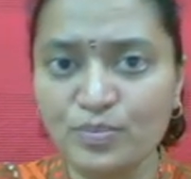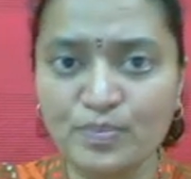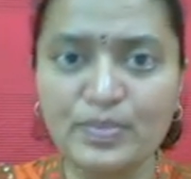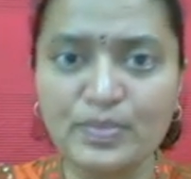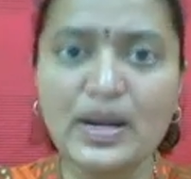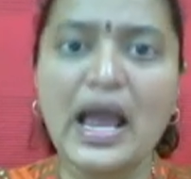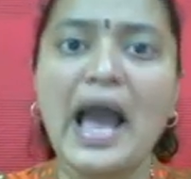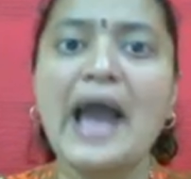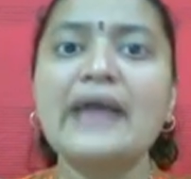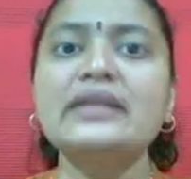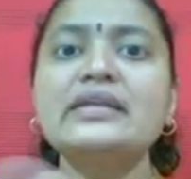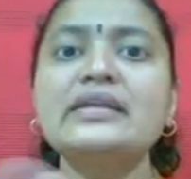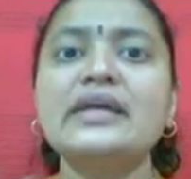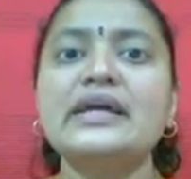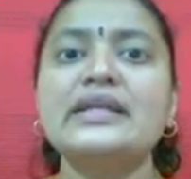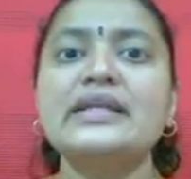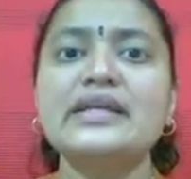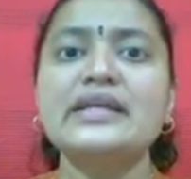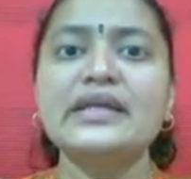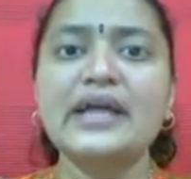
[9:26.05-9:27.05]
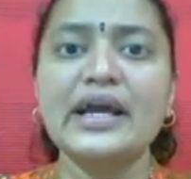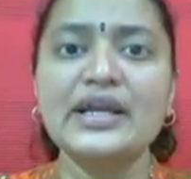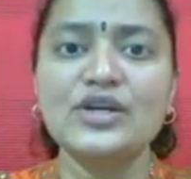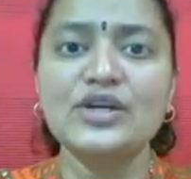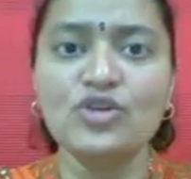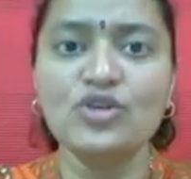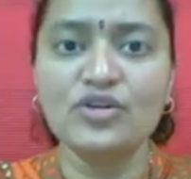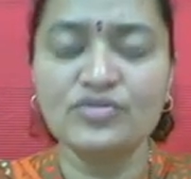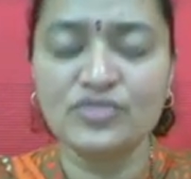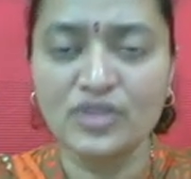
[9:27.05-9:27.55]
plan any kind
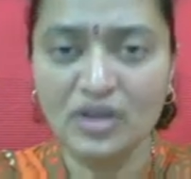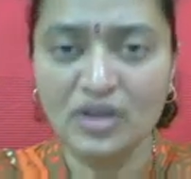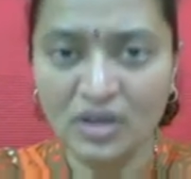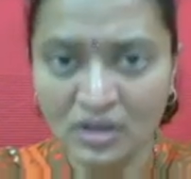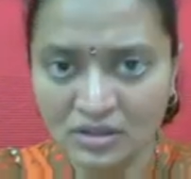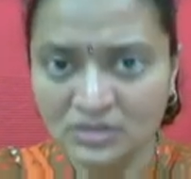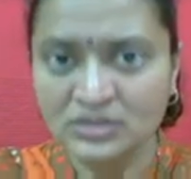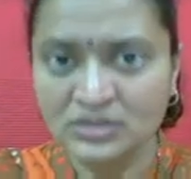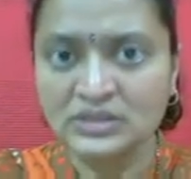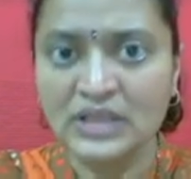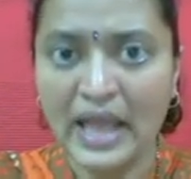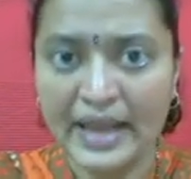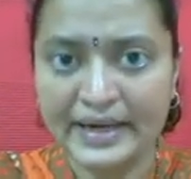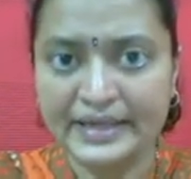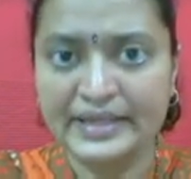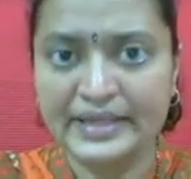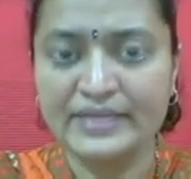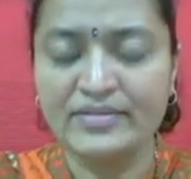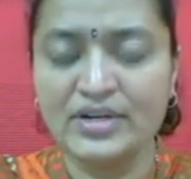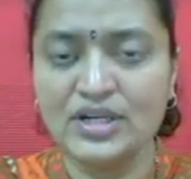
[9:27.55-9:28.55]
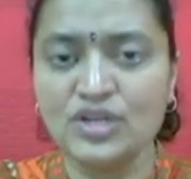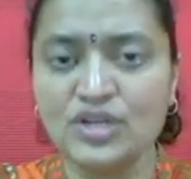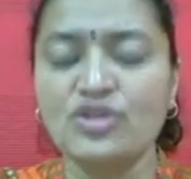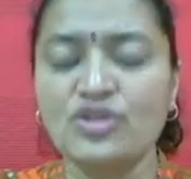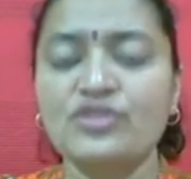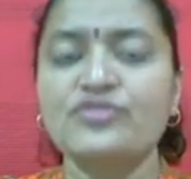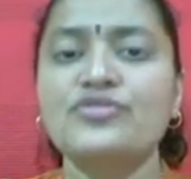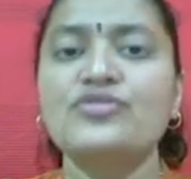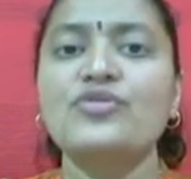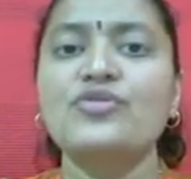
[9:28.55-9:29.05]
of the activity or
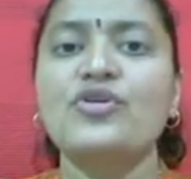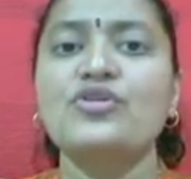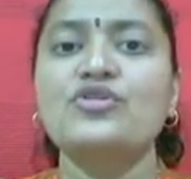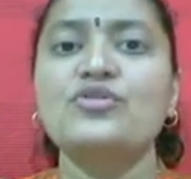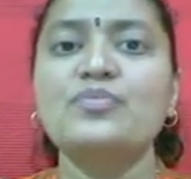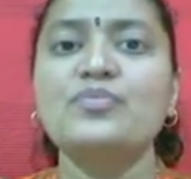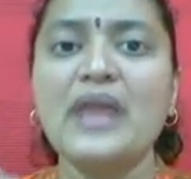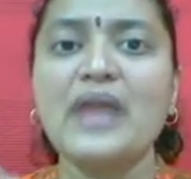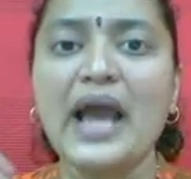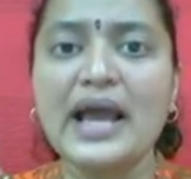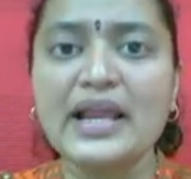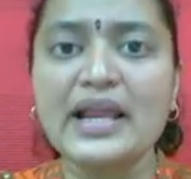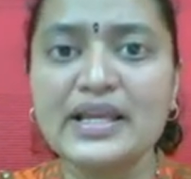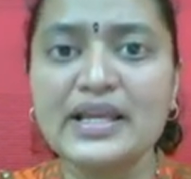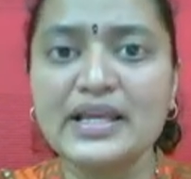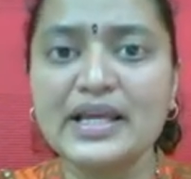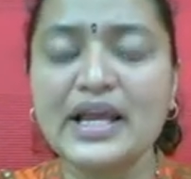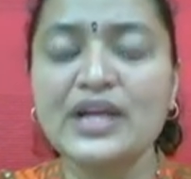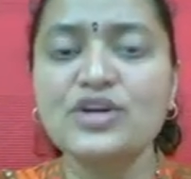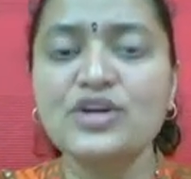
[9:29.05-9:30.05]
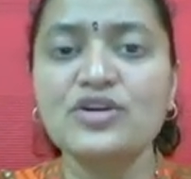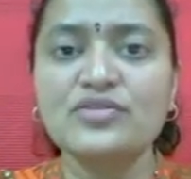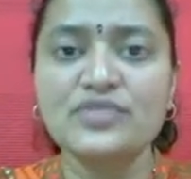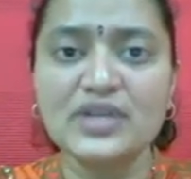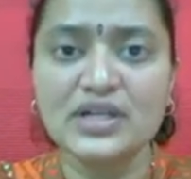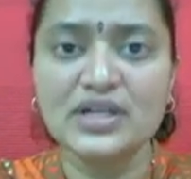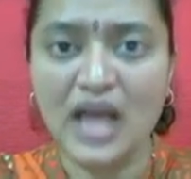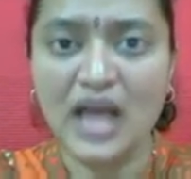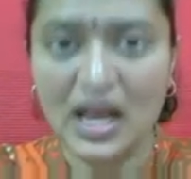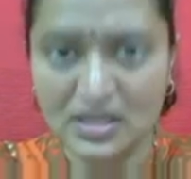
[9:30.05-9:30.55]
if you want to plan any kind of the
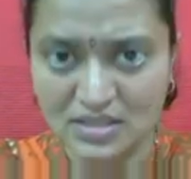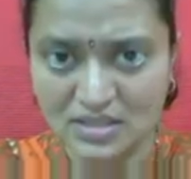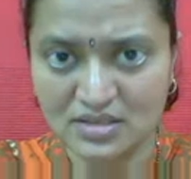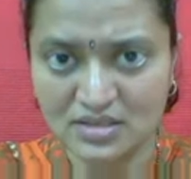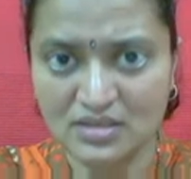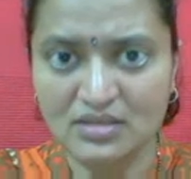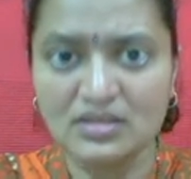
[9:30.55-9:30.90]
task